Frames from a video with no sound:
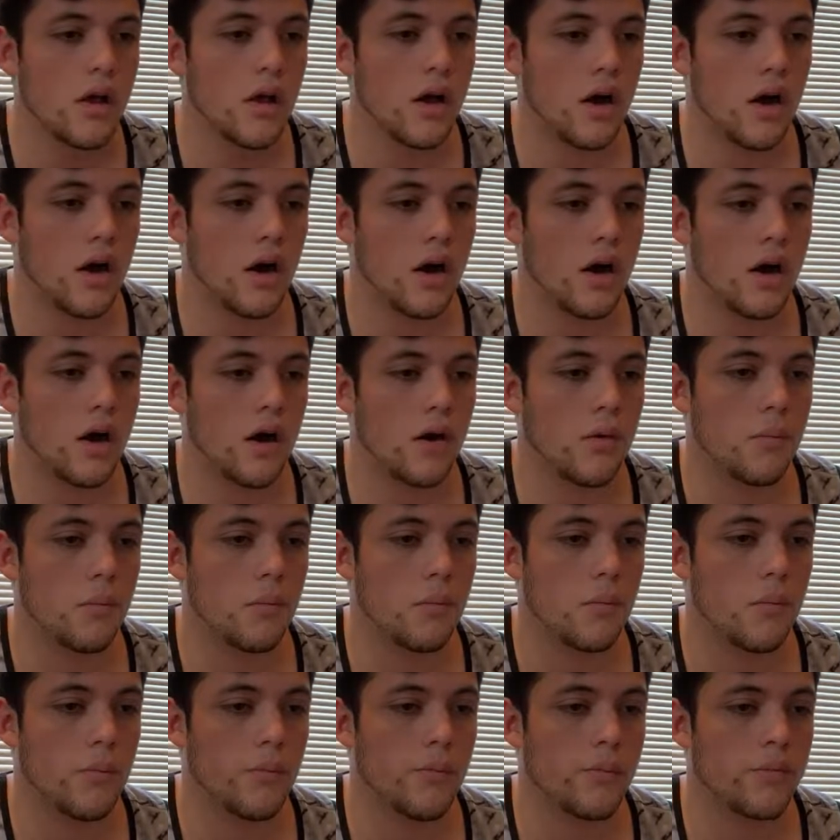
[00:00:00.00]

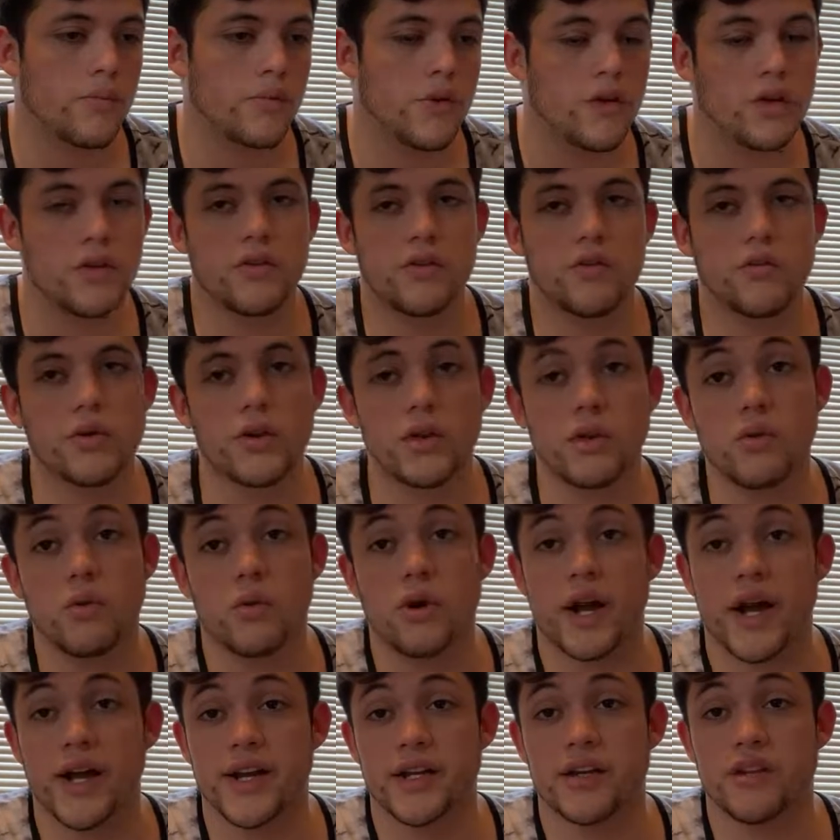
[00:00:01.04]
So he's a really cool
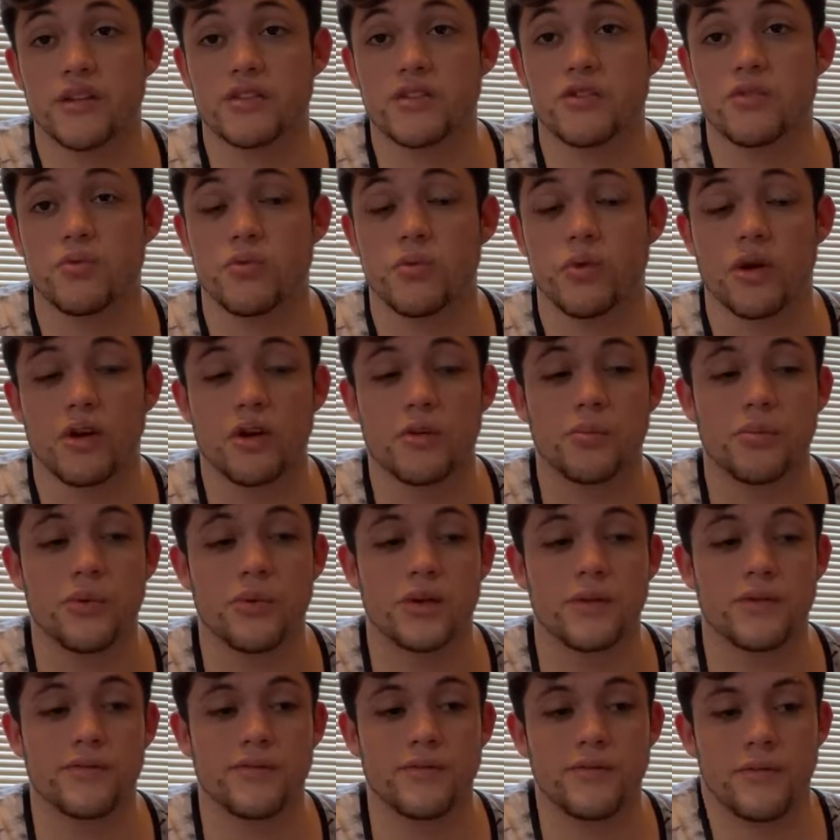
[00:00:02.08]
guy, and he does good work,
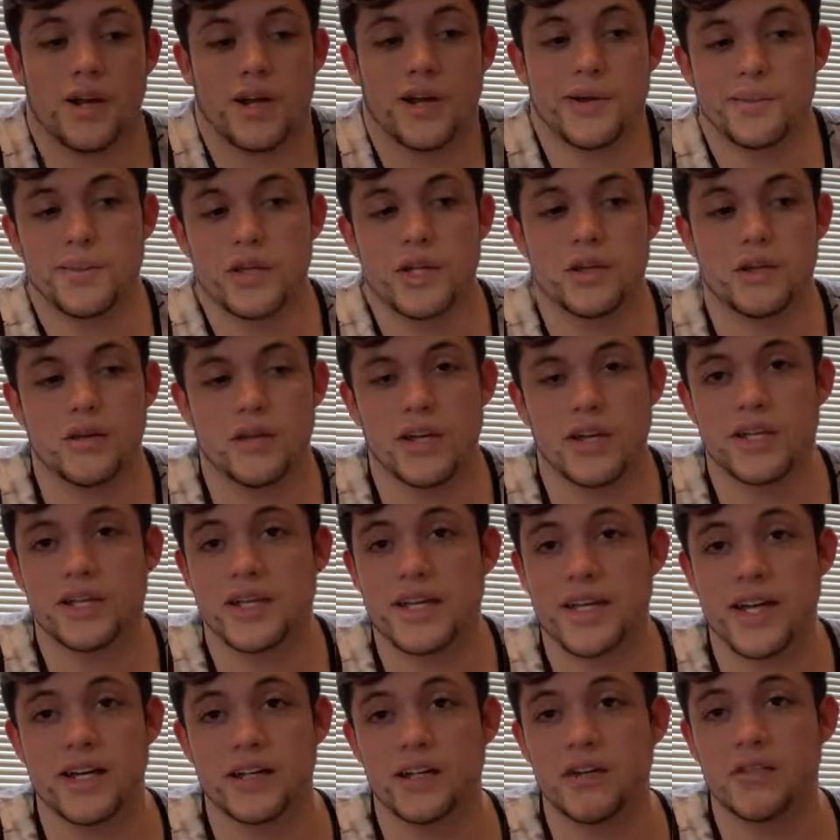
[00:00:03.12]
but I mean, at
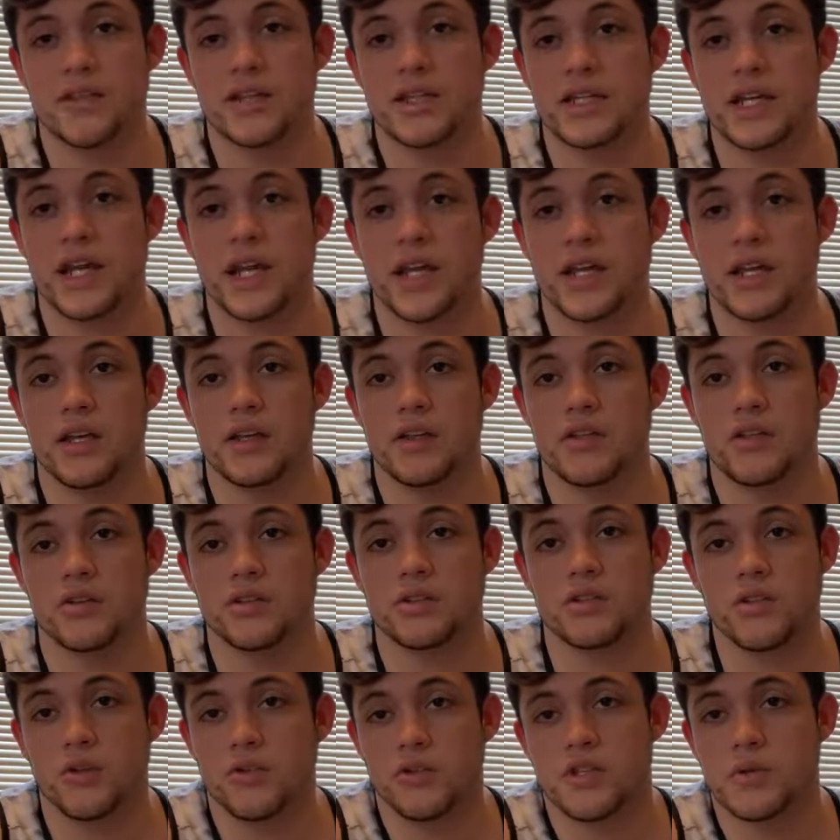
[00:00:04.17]
the end of the day,
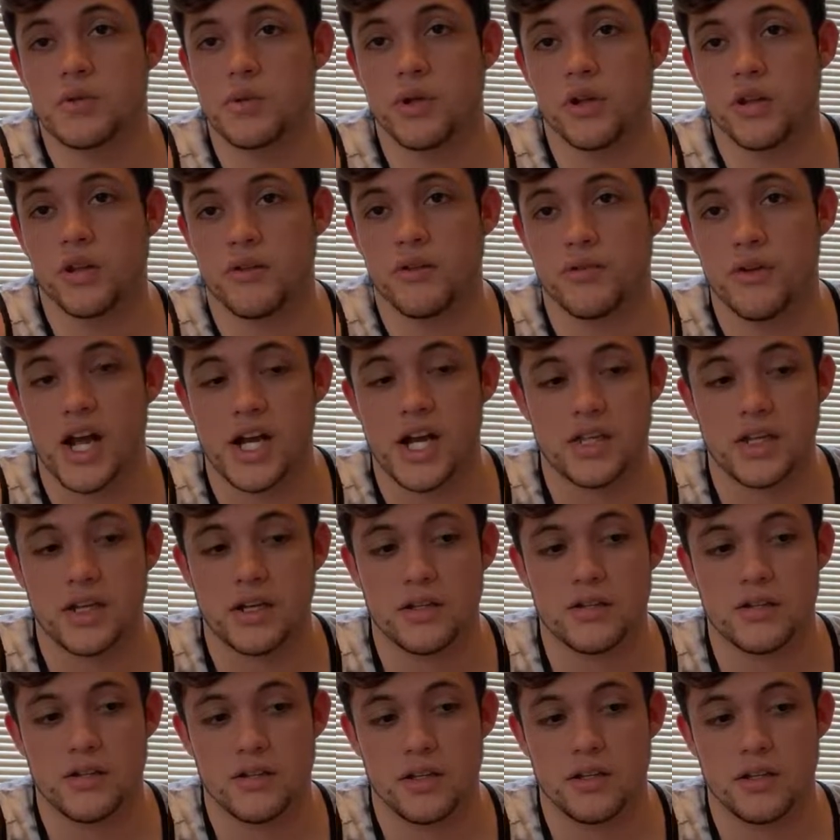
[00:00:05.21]
there's no disputing the fact that
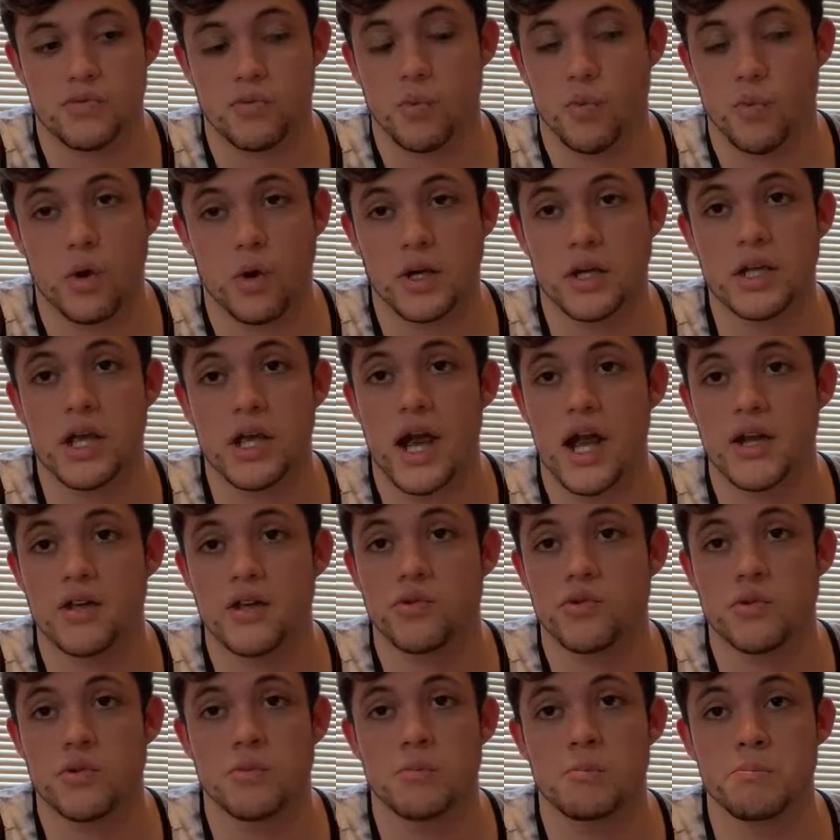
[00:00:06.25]
it's one guy
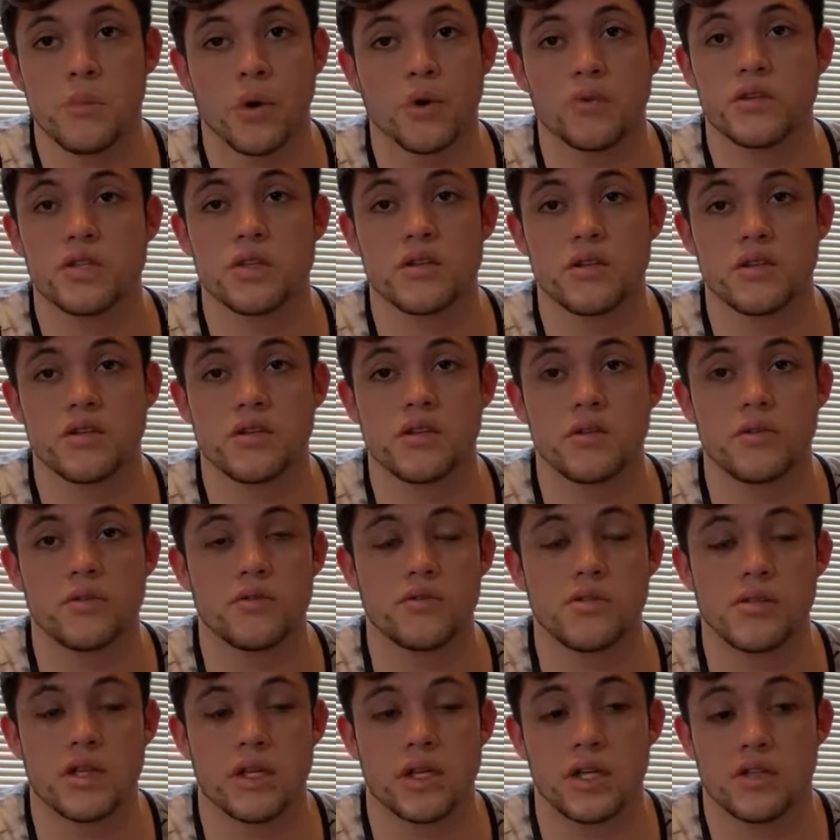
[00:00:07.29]
doing most of the
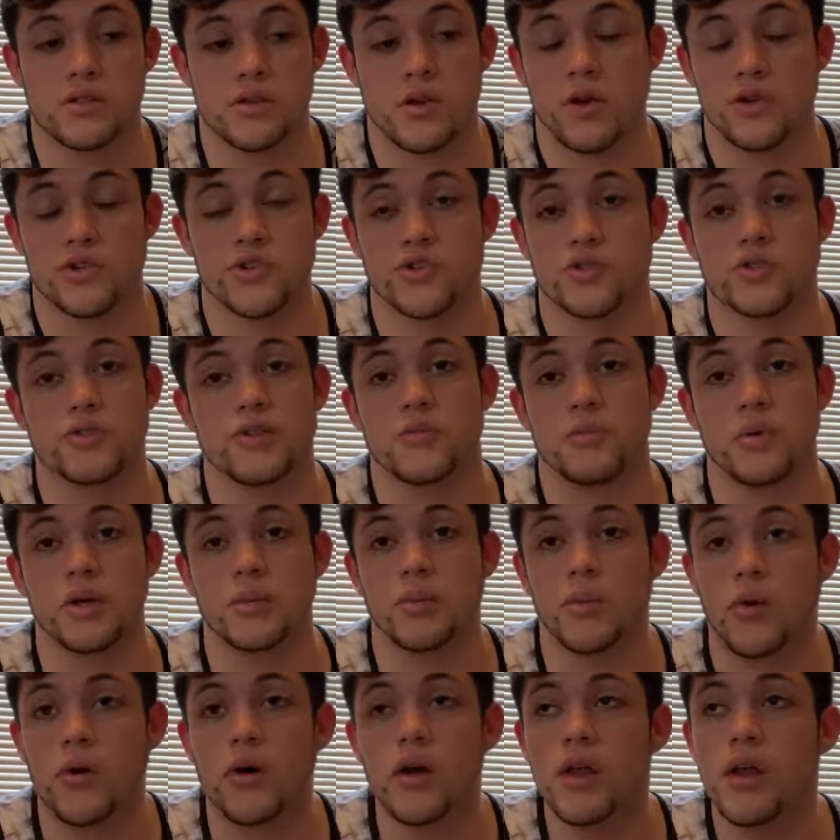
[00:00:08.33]
tunes, and it's hundreds of
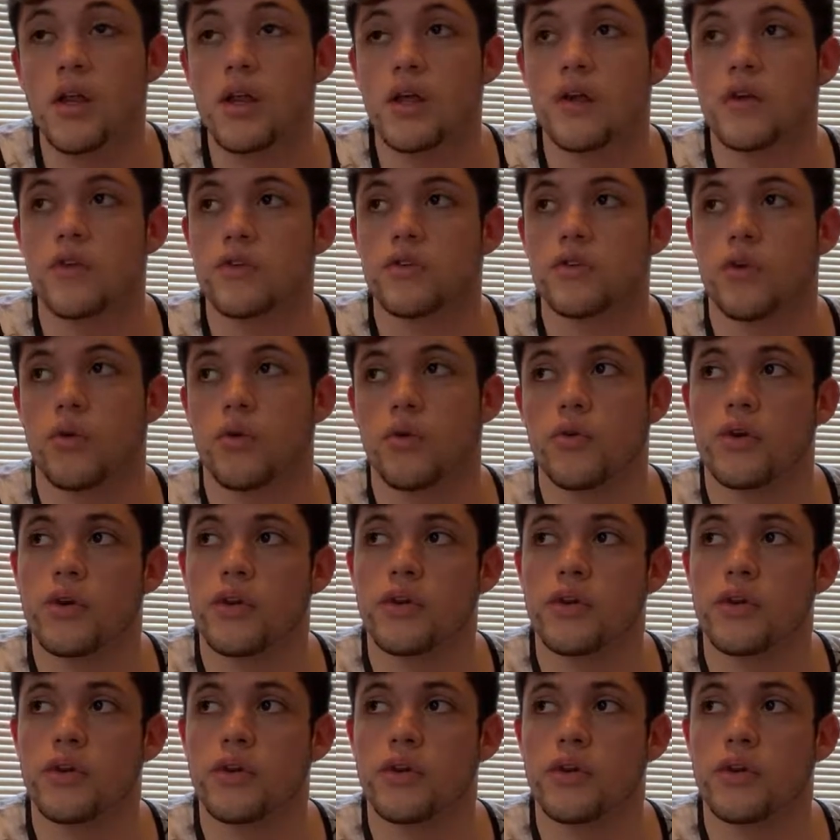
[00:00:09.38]
people. So